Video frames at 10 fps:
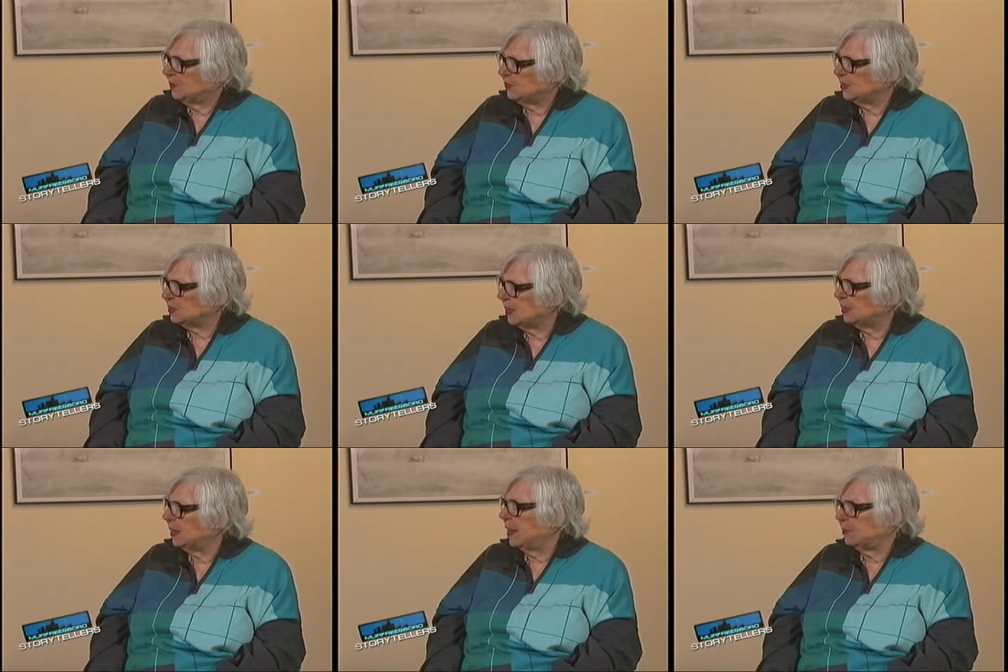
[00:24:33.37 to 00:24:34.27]
Just
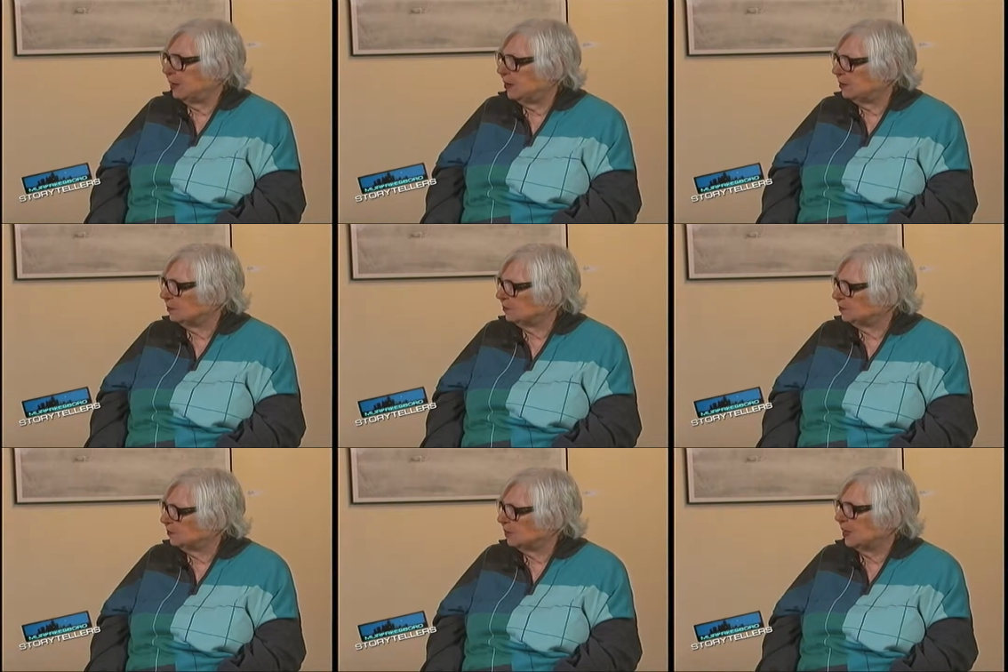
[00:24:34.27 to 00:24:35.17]
getting down there and
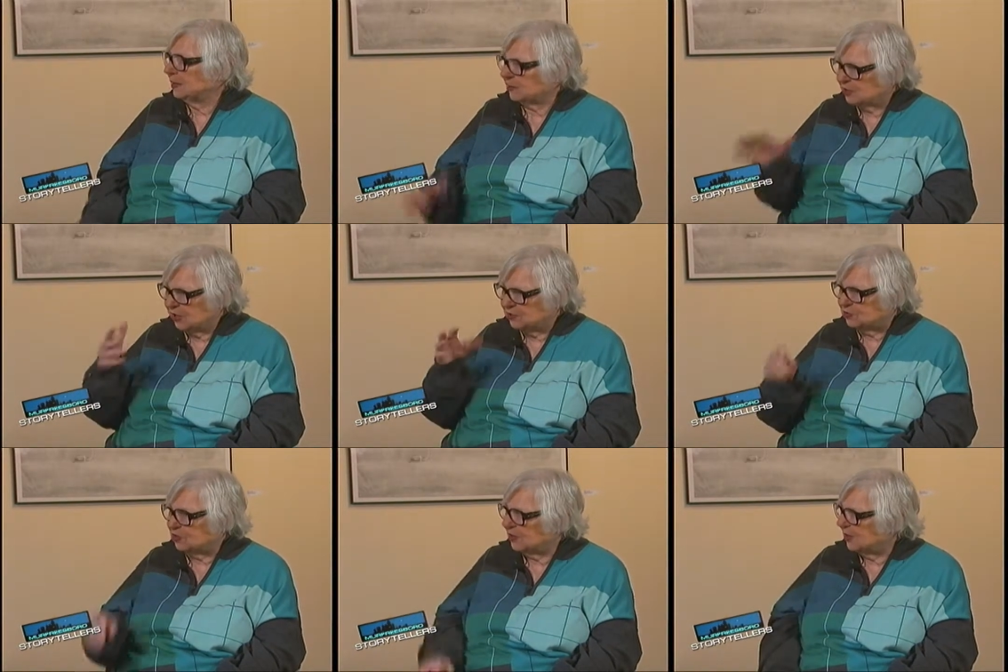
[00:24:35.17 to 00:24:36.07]
getting our
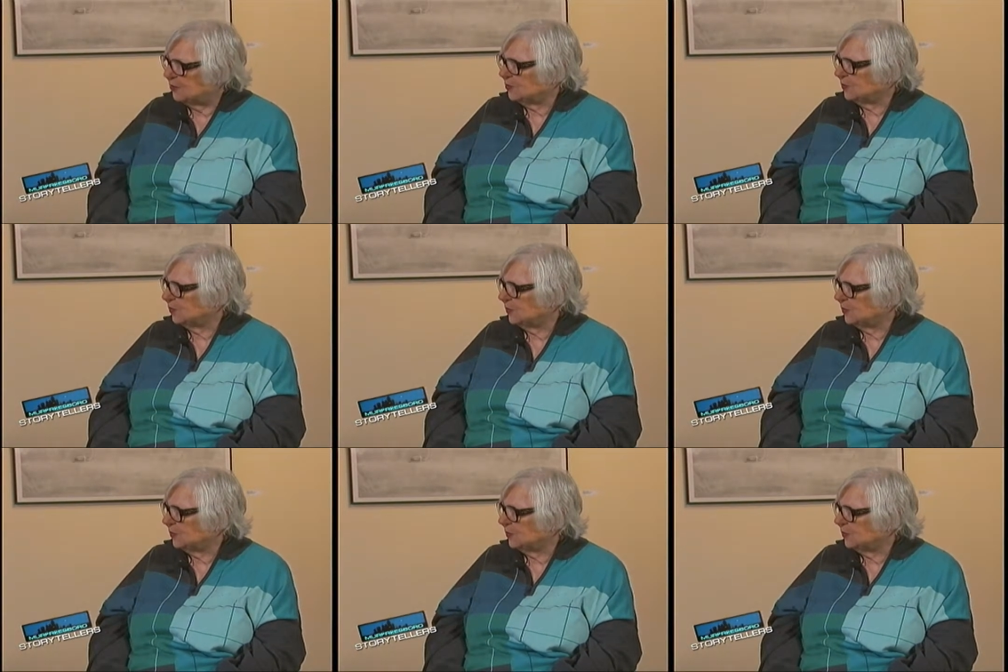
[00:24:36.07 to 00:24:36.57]
schedules together. And